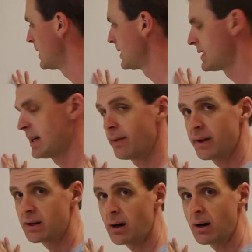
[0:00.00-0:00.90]
to send
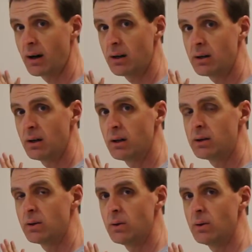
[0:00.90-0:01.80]
the target
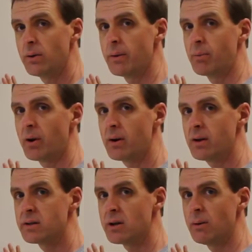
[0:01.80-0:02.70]
to the
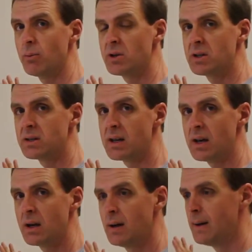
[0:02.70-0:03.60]
proteasome which is
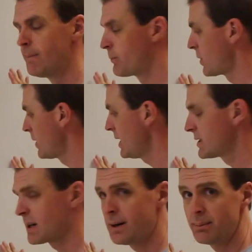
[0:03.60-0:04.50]
a
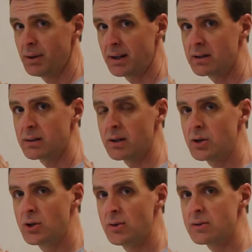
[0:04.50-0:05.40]
protease complex that
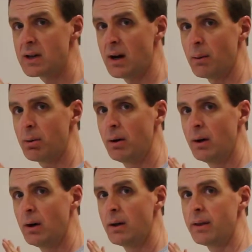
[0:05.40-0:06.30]
chews up
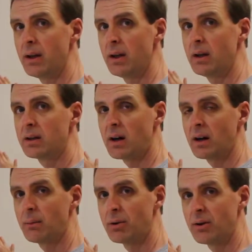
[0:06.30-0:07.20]
the
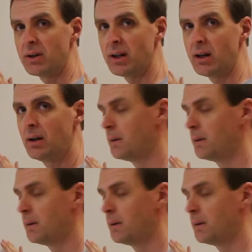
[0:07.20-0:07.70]
target protein.